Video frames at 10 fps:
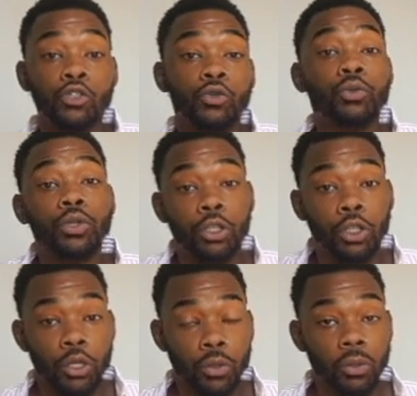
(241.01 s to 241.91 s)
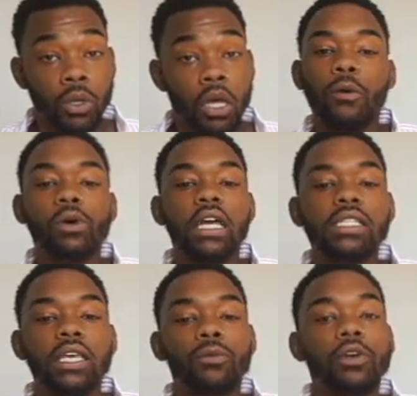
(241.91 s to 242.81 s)
to you. And when I
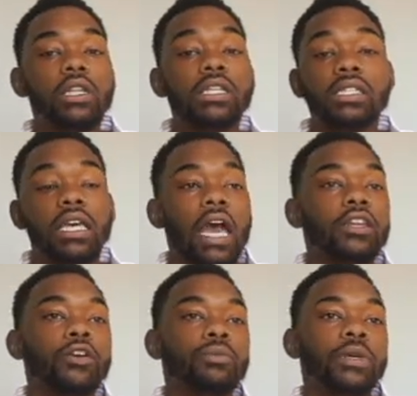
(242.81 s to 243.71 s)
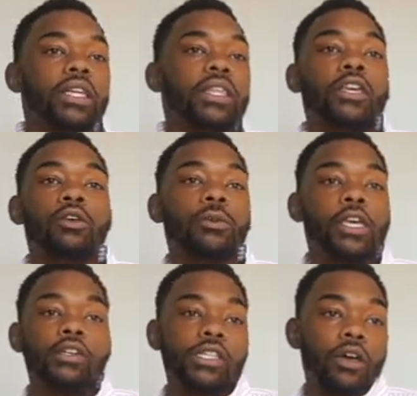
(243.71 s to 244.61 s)
say realistic, I don't mean that you
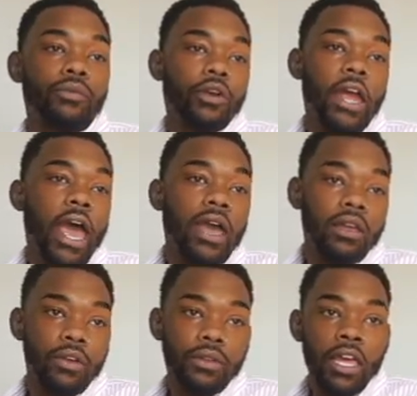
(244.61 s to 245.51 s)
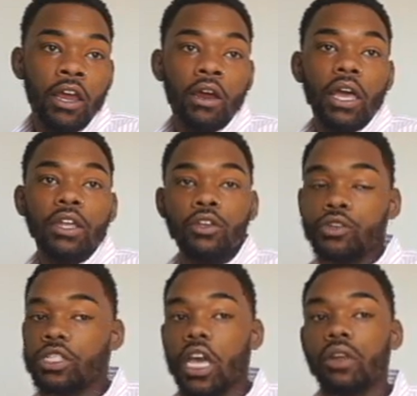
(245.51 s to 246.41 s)
meet yourself where you're at and you're there and you
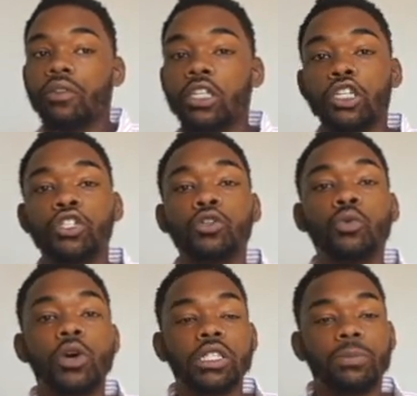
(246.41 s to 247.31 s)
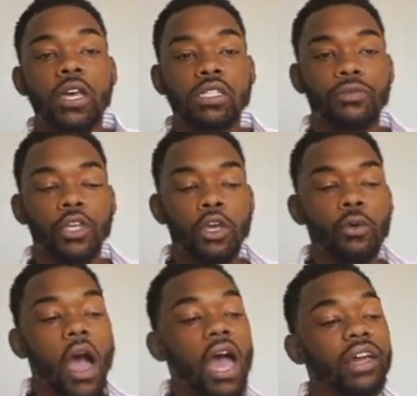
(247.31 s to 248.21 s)
just kind of like do what's best for
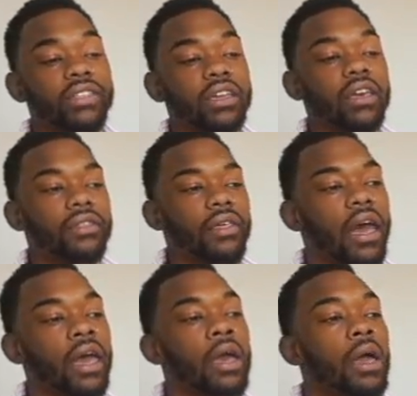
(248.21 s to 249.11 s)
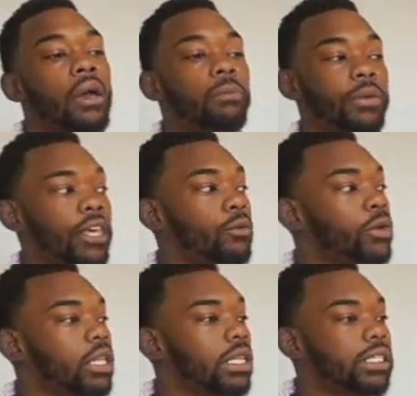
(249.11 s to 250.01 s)
you. I think that being
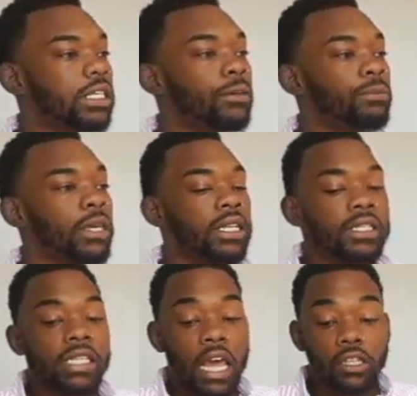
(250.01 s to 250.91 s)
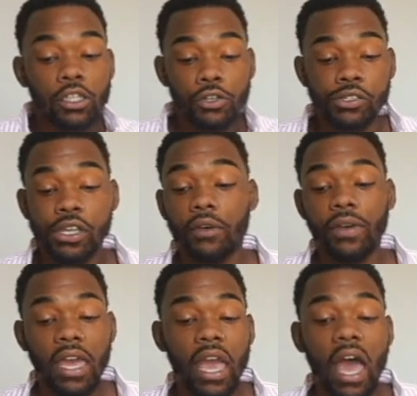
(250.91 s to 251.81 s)
realistic means telling yourself,
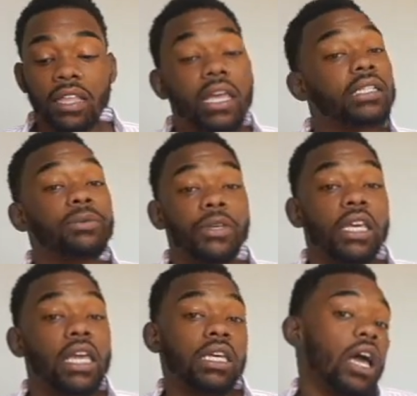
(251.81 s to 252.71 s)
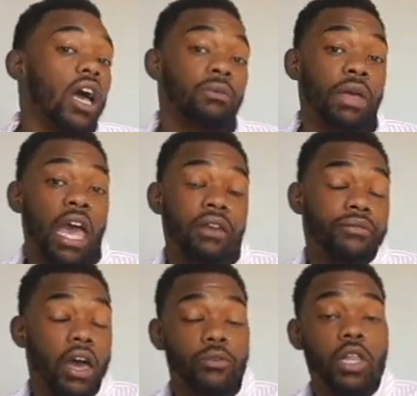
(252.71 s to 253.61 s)
hey, I'd like to be getting up at
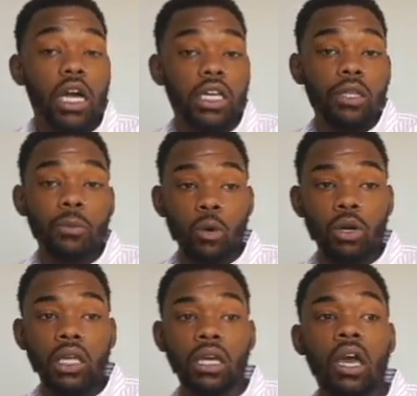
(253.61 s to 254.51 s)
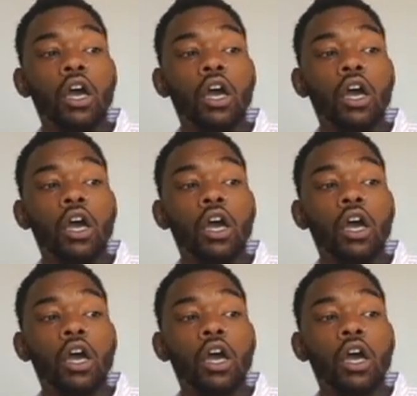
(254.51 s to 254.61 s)
5 o'clock in the morning